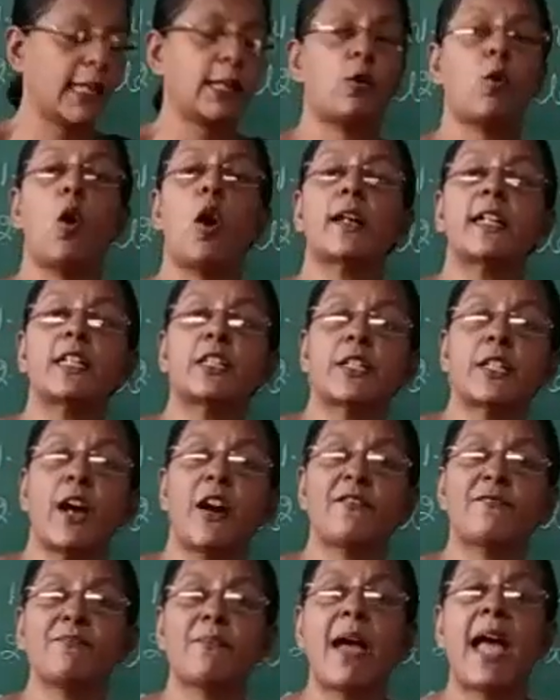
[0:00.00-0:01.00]
The quantity
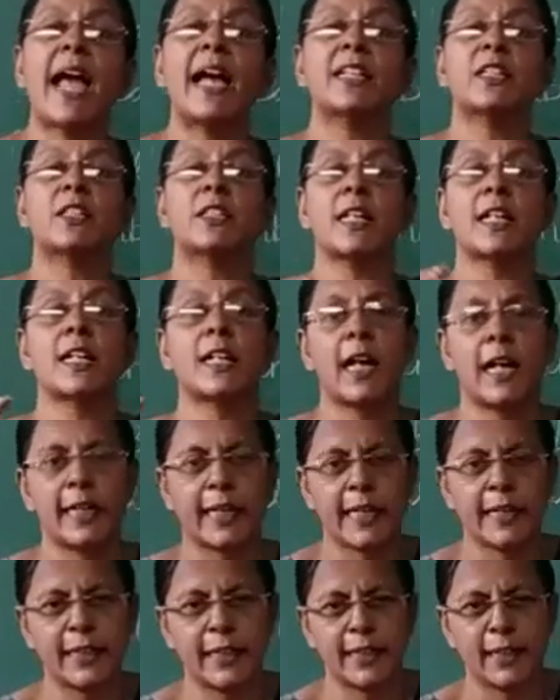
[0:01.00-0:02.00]
of matter
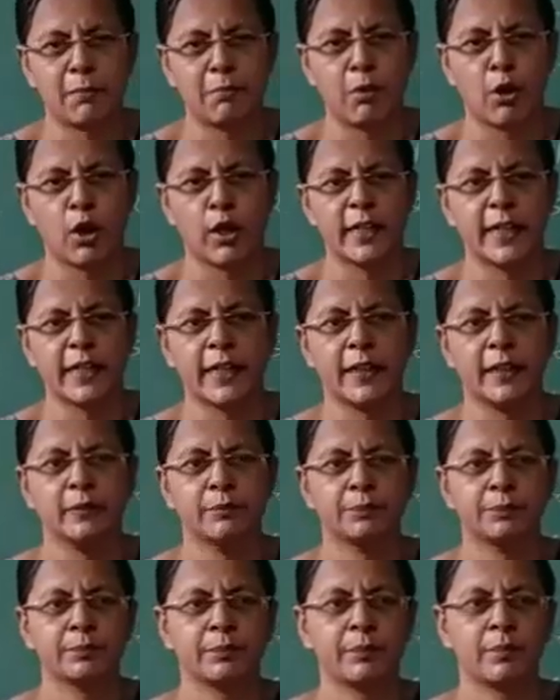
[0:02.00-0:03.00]
contained in a body.
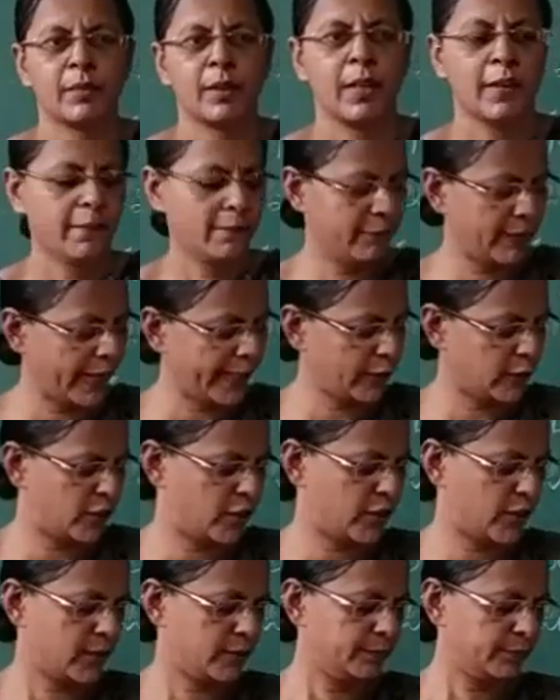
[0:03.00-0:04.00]
Weight.